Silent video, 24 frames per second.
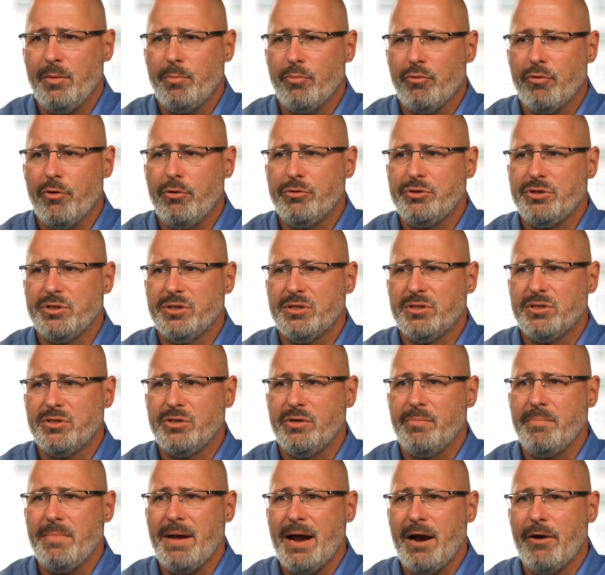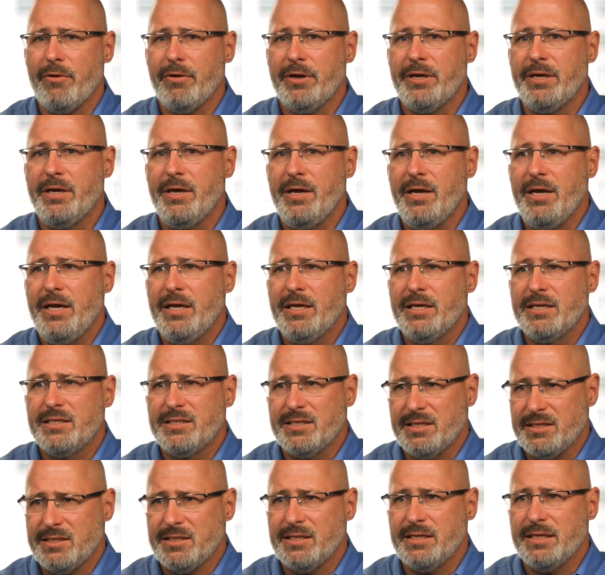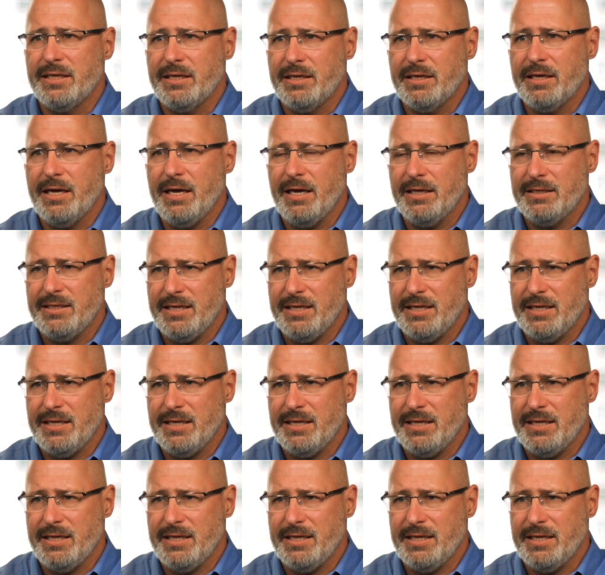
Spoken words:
approaches to marry existing